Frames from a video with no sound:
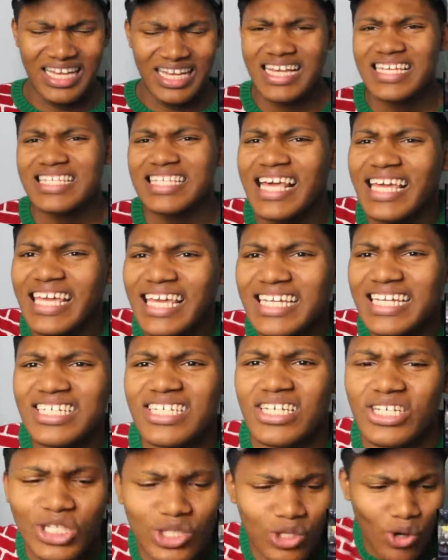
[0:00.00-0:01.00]
It's like he
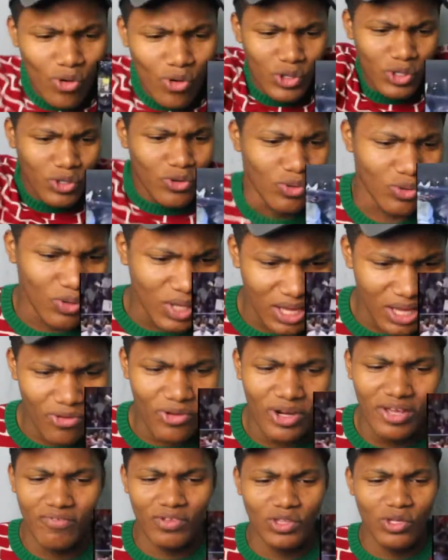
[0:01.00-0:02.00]
just throw you. He
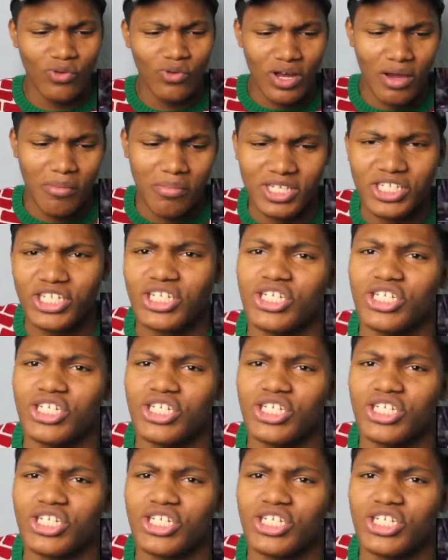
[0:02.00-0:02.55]
don't even do nothing but